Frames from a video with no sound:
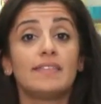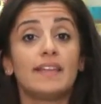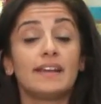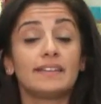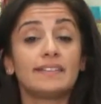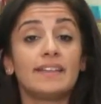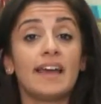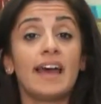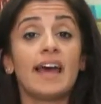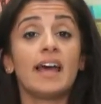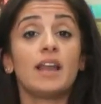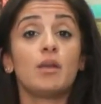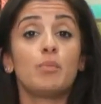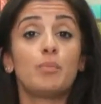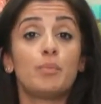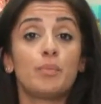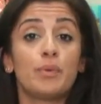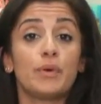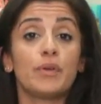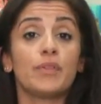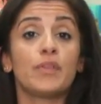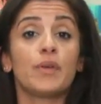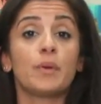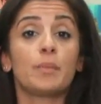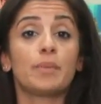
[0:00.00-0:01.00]
that help
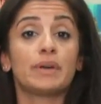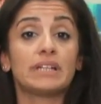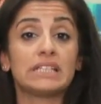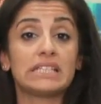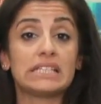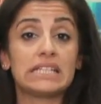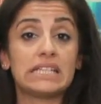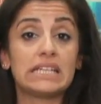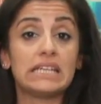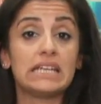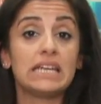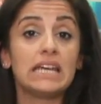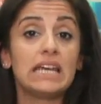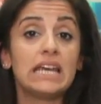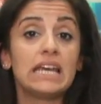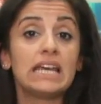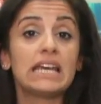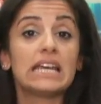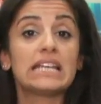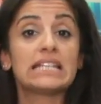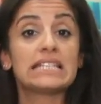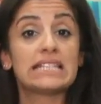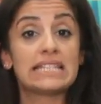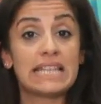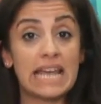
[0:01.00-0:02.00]
the body
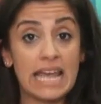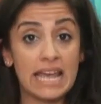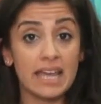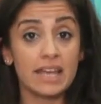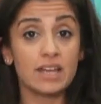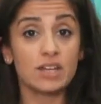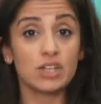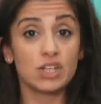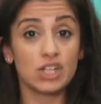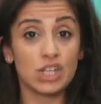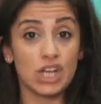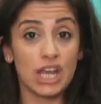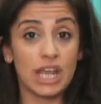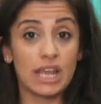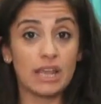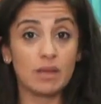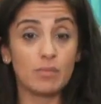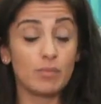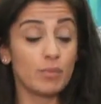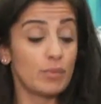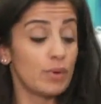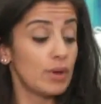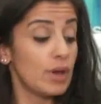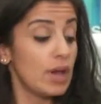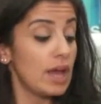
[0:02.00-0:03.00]
stay in
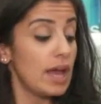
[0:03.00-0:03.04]
shape